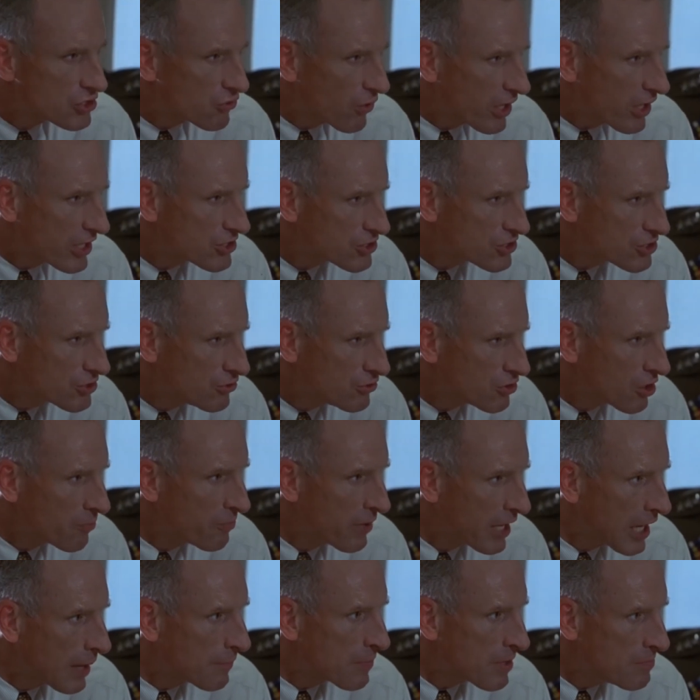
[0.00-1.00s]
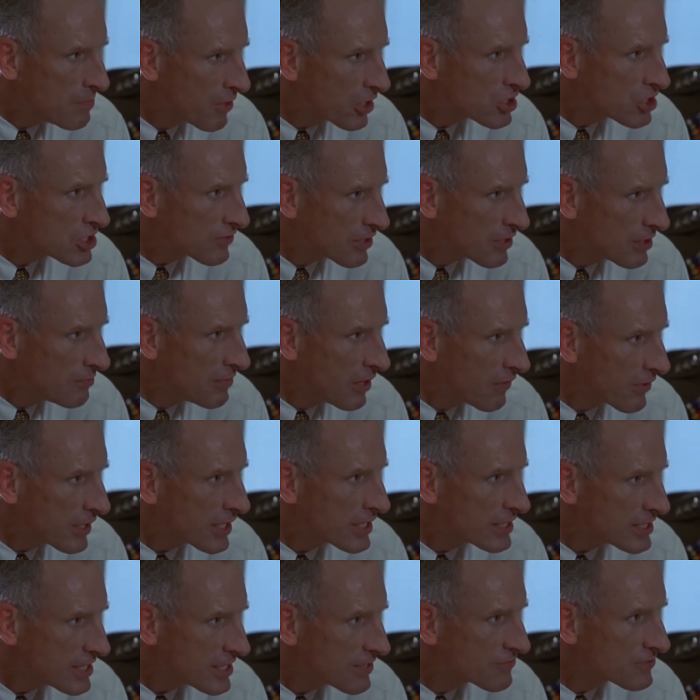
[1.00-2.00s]
action popcorn movie is...
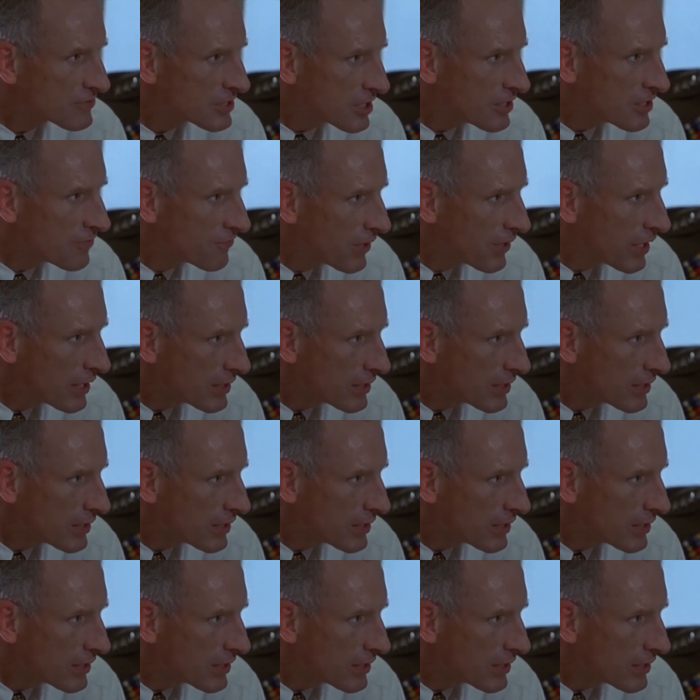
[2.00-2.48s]
How do I